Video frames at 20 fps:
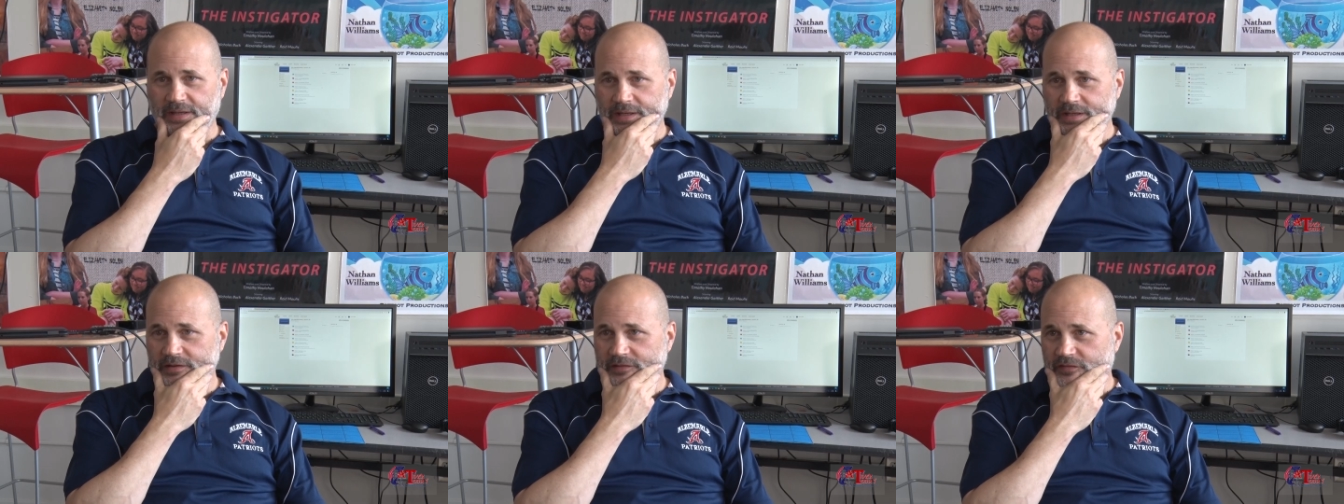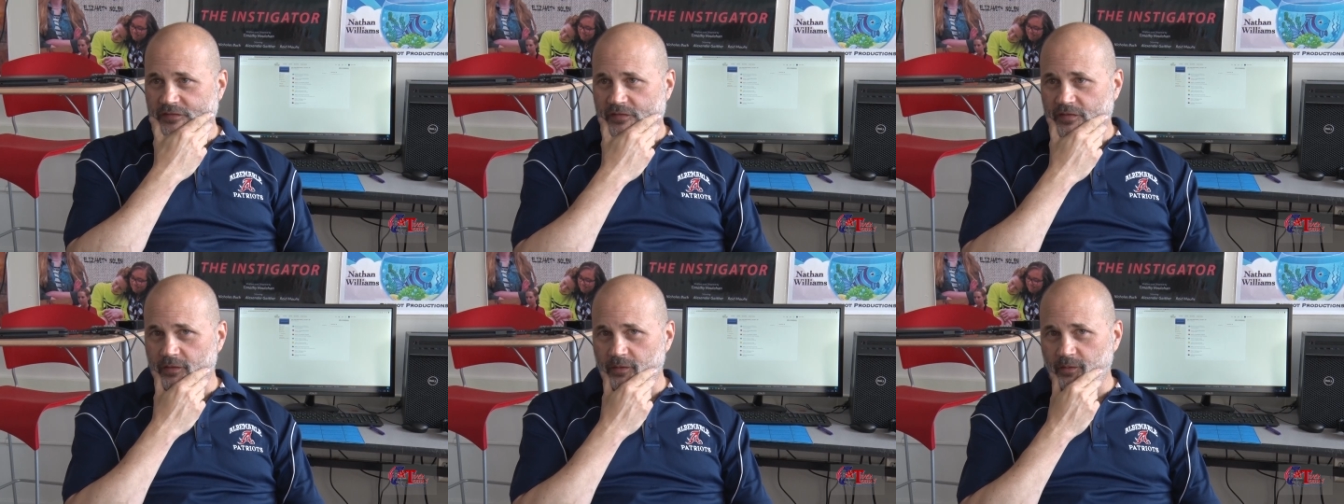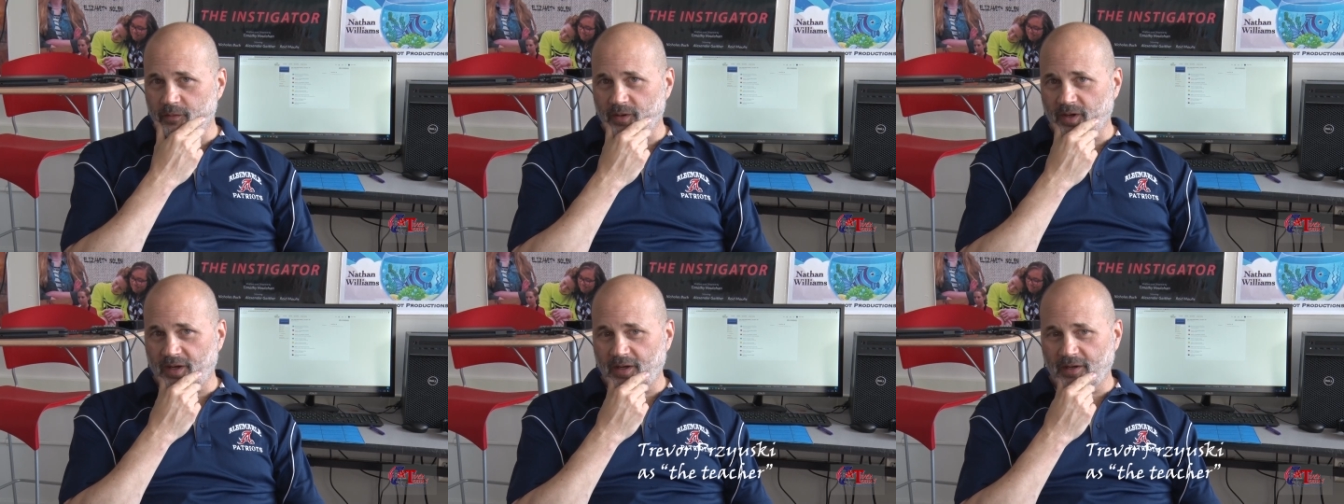getting
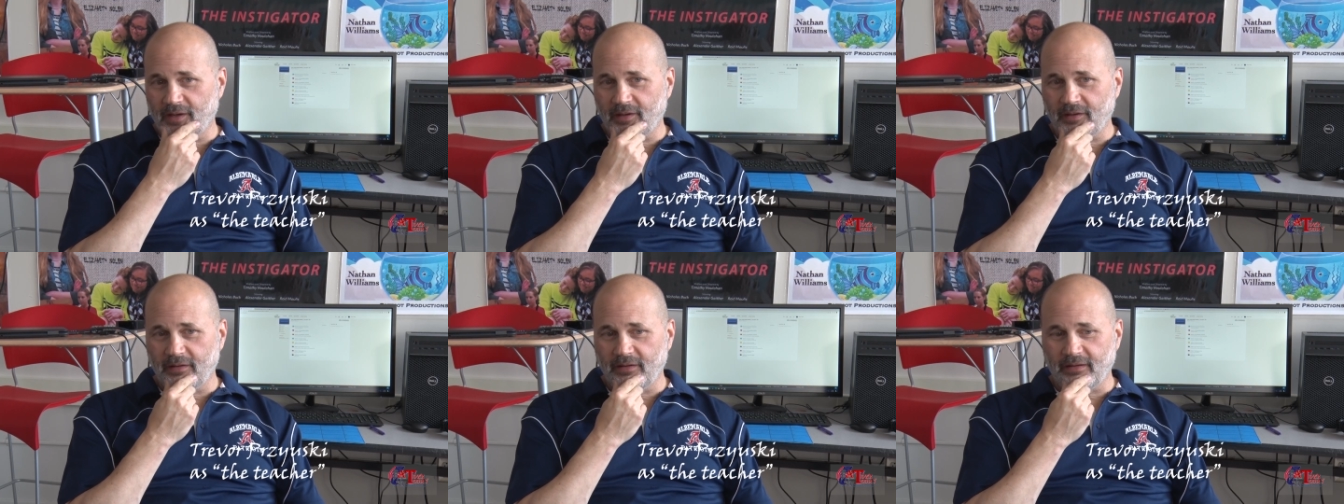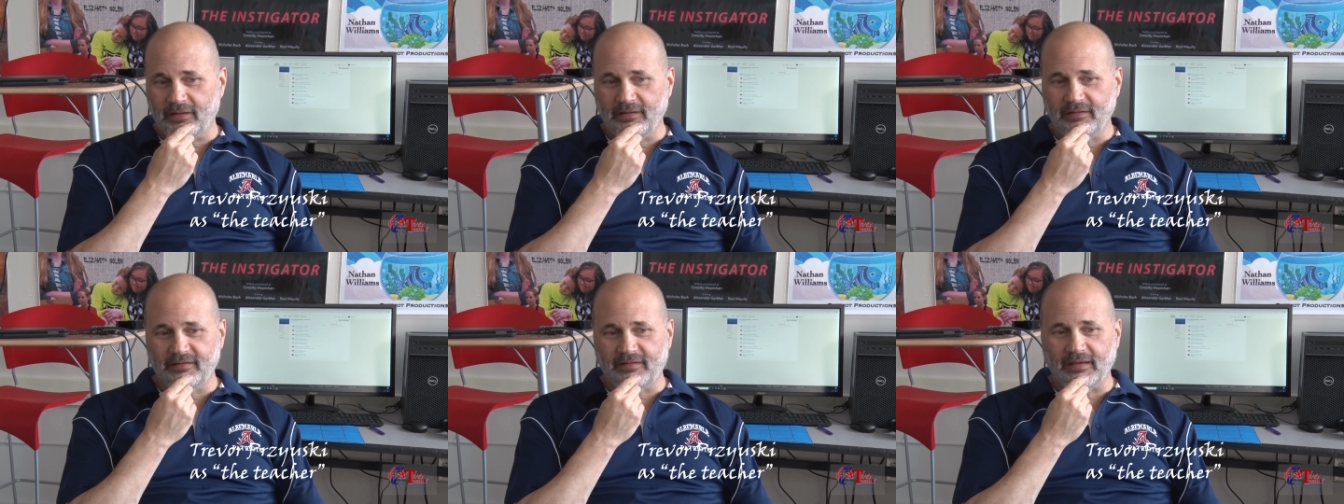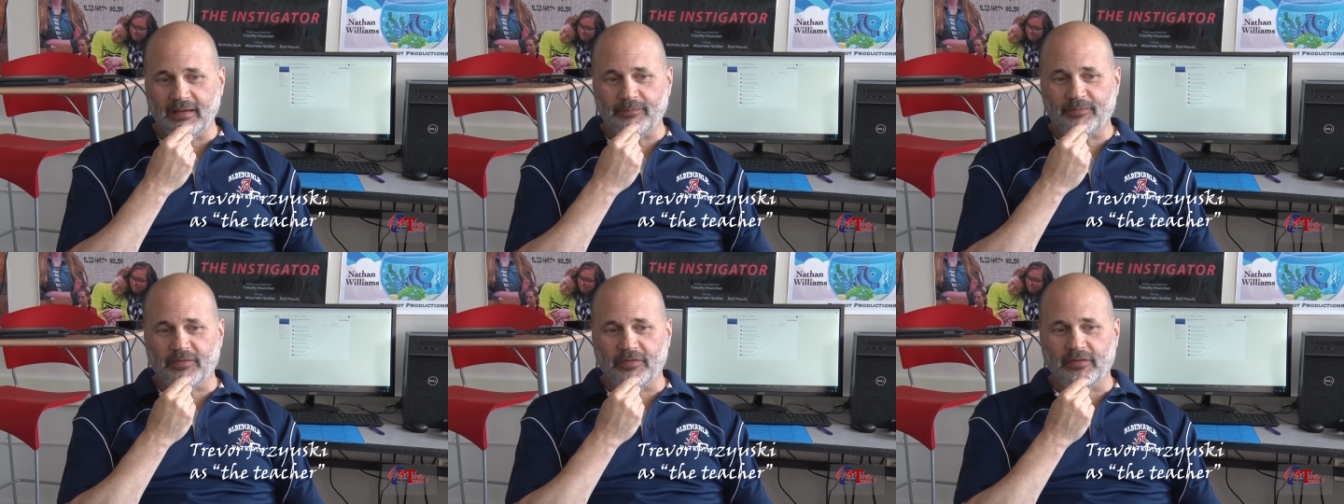too uh, in
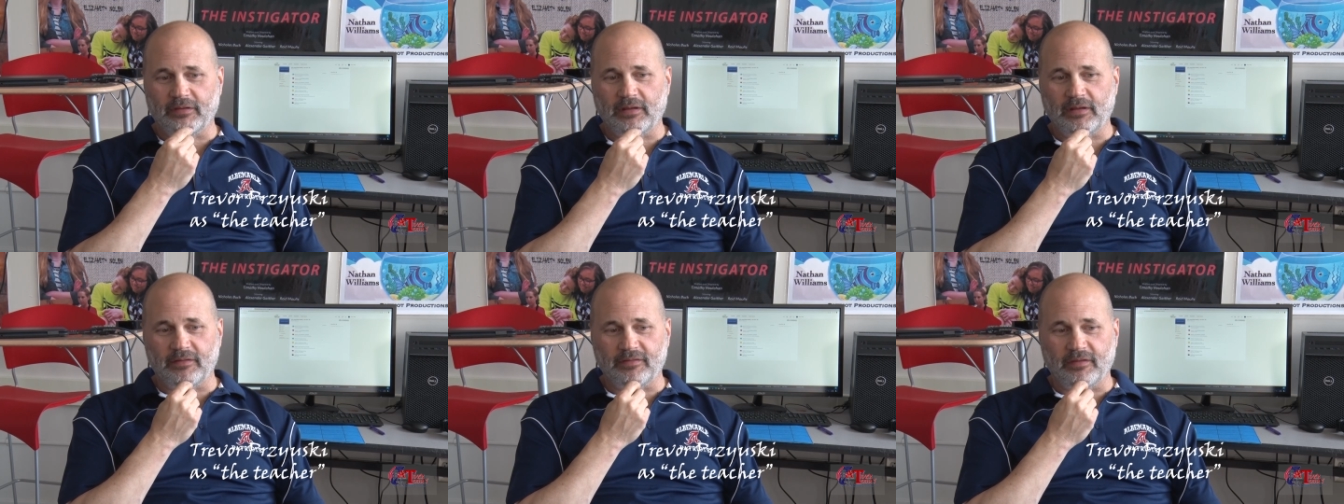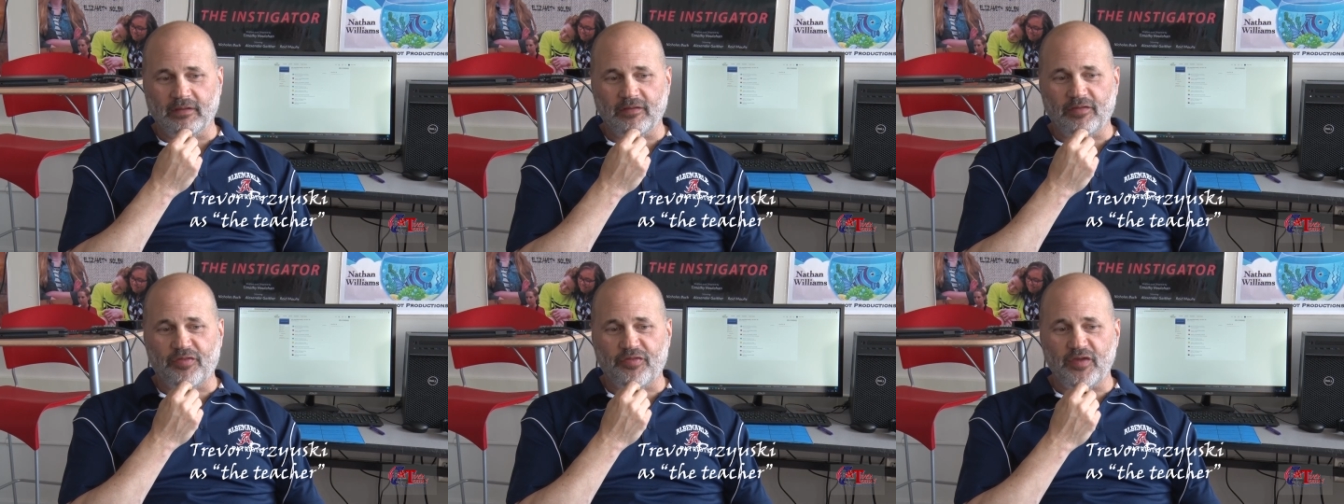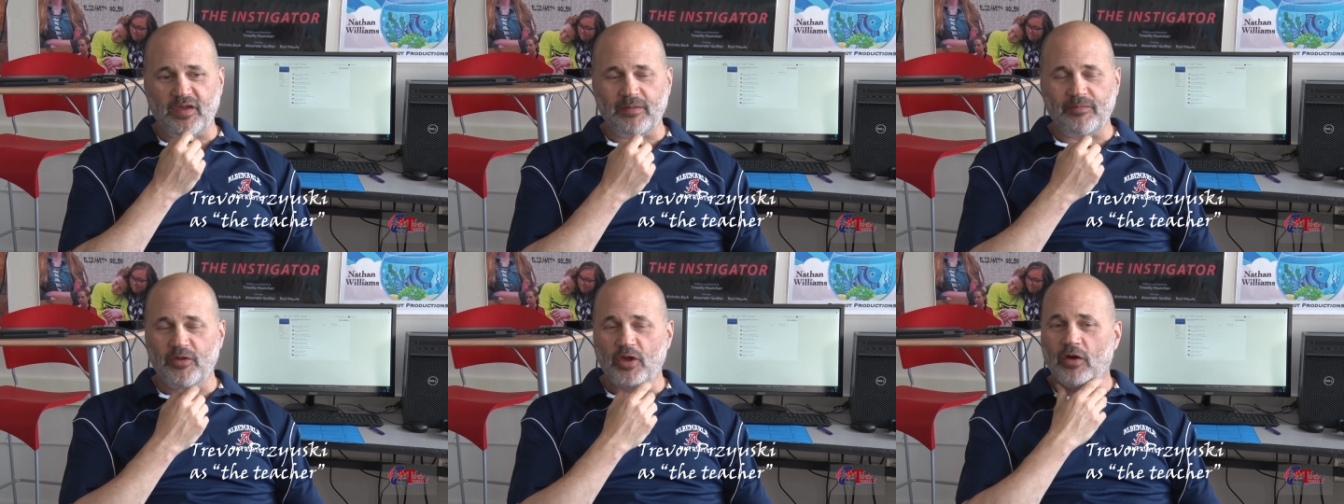depth, the the theme,